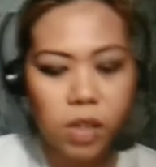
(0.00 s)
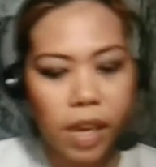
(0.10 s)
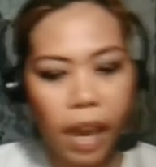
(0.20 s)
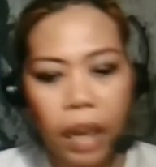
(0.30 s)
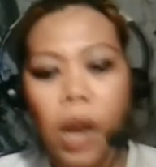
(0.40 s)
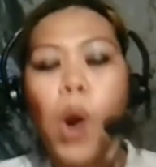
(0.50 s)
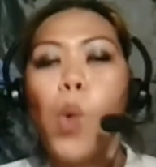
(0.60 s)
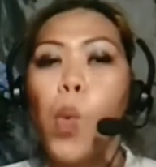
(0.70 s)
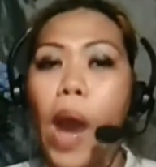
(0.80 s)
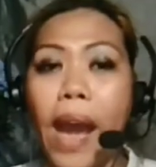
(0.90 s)
Okay,
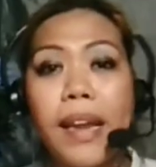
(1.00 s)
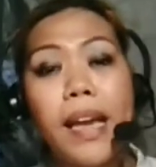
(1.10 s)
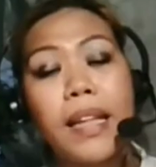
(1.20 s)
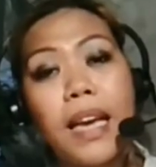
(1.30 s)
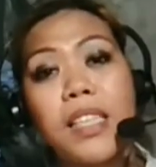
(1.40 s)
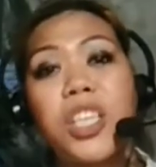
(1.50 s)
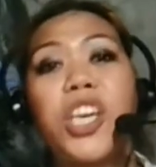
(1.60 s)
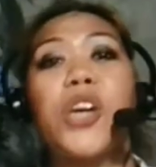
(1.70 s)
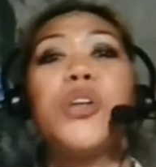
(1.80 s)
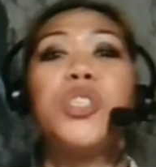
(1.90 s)
when it is
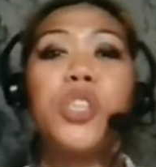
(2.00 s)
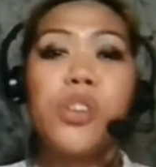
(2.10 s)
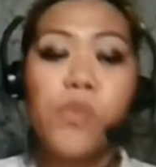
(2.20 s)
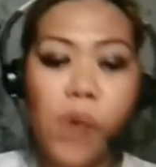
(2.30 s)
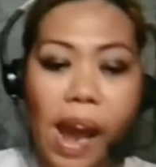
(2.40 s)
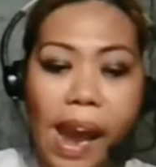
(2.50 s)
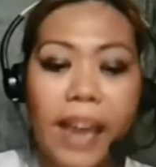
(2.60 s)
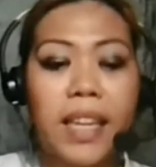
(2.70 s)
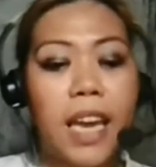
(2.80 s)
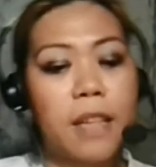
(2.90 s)
skewed to the
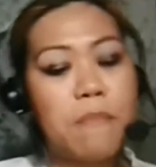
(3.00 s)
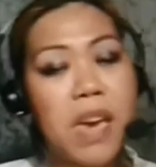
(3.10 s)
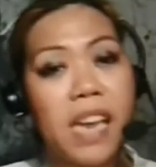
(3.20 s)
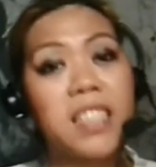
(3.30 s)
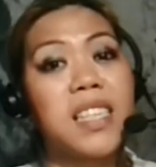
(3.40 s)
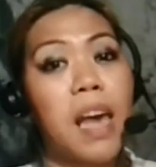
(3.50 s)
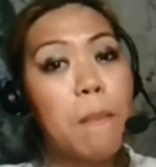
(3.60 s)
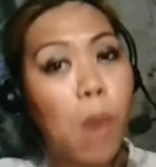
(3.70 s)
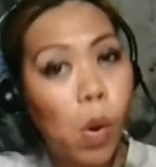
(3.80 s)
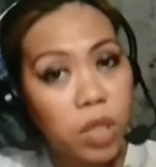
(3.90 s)
right, it means that
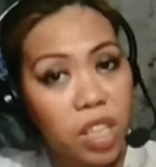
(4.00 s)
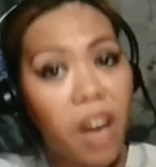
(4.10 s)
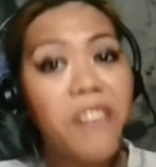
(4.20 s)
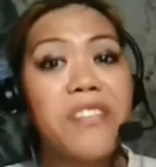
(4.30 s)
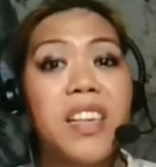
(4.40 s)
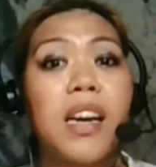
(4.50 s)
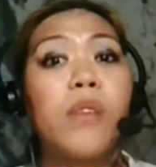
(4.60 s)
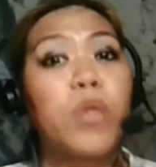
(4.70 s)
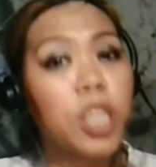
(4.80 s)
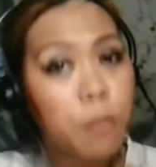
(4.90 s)
most of the
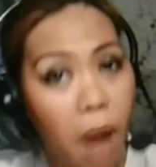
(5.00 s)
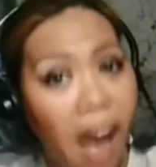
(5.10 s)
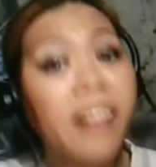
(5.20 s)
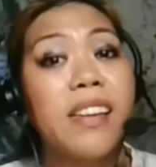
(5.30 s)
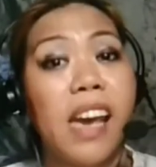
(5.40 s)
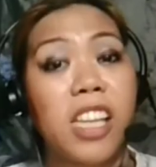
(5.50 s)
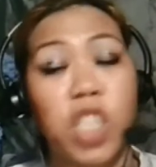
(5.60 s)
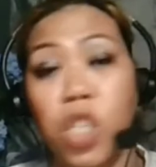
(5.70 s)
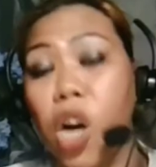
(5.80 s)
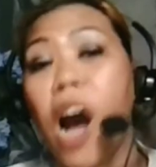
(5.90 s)

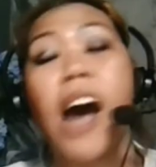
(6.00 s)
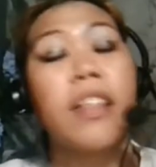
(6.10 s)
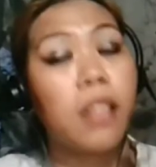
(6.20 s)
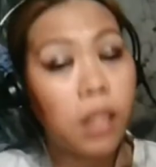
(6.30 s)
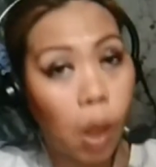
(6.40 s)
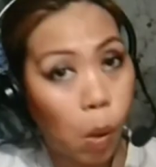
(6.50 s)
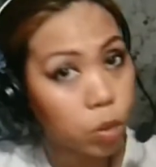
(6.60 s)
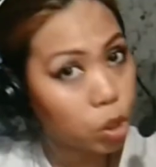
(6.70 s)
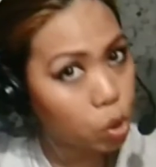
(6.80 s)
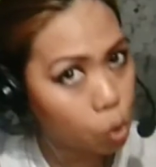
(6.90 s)
respondents got low
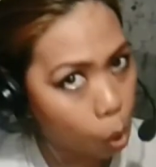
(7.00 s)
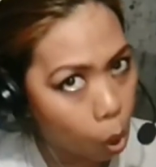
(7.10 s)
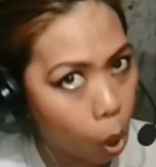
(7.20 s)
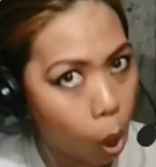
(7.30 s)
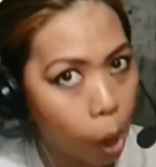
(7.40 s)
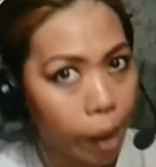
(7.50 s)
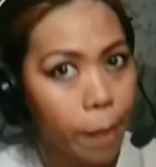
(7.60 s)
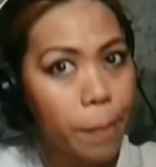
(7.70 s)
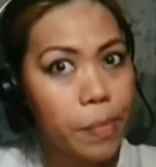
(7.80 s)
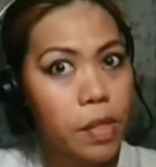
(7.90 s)
score
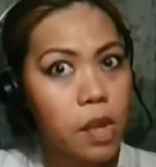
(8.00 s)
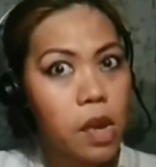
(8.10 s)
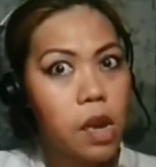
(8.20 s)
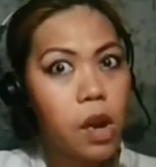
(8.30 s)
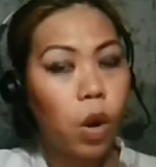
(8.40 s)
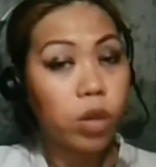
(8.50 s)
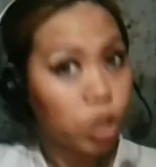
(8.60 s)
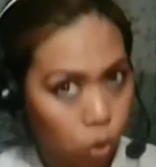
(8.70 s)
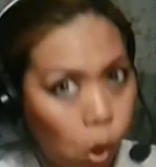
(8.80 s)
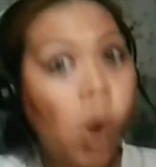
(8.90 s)
or
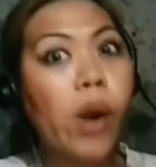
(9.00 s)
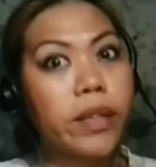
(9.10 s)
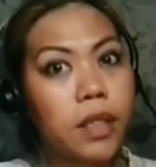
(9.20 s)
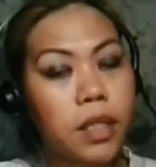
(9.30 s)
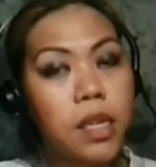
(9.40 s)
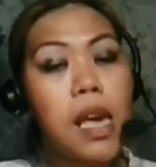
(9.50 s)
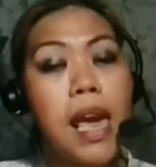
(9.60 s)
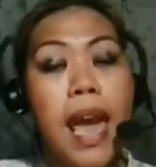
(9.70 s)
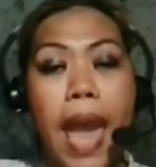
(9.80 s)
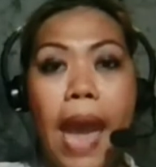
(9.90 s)
scores.
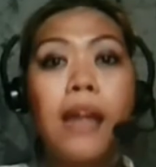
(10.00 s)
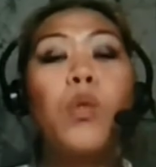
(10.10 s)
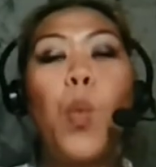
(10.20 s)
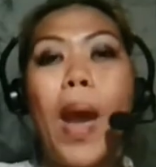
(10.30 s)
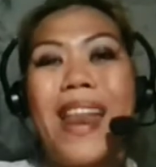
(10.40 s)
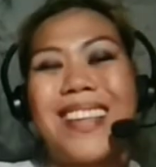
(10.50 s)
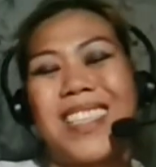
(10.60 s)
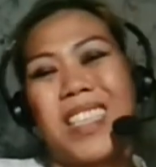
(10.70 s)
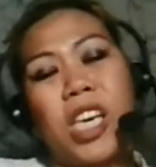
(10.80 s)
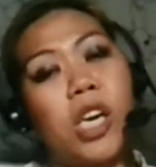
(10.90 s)
And when it's
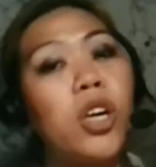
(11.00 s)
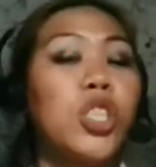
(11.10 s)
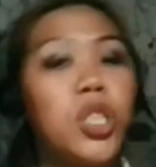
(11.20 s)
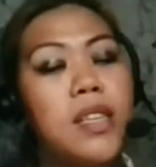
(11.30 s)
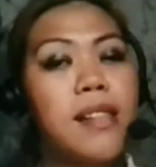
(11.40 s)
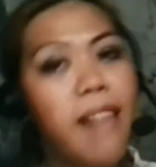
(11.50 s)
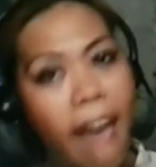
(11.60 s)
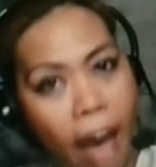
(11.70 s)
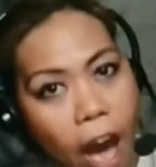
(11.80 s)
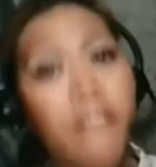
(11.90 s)
skewed to the
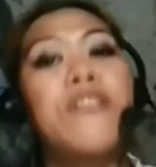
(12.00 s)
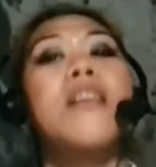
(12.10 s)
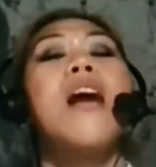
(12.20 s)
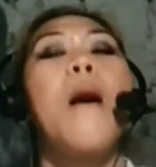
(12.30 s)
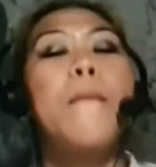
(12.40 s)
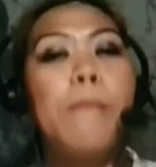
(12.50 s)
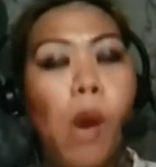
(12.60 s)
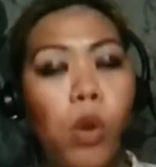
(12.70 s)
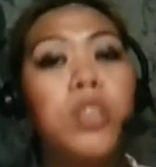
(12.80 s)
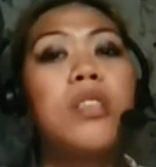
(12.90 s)
left,
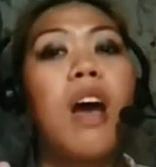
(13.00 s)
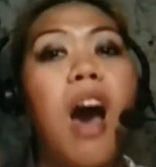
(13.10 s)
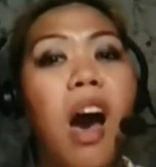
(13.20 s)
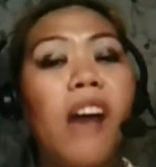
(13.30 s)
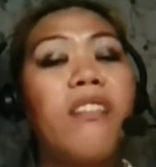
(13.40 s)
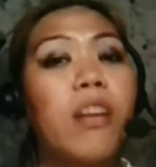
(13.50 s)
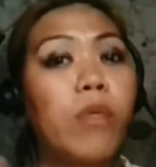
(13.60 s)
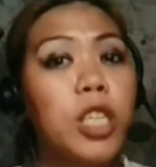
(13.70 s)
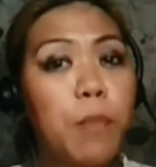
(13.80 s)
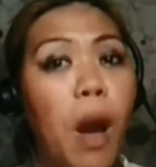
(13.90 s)
most of the
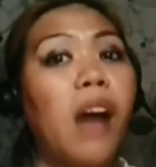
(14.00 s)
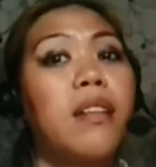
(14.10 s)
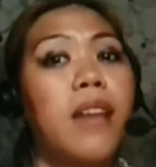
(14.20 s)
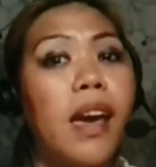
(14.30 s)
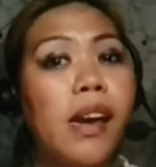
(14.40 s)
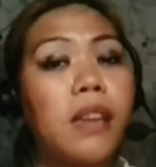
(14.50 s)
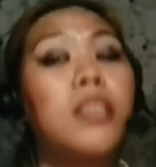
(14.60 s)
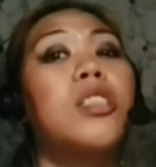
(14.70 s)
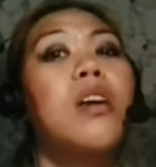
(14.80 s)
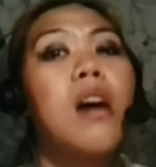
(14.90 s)

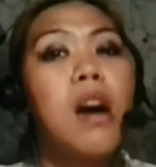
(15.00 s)
respondents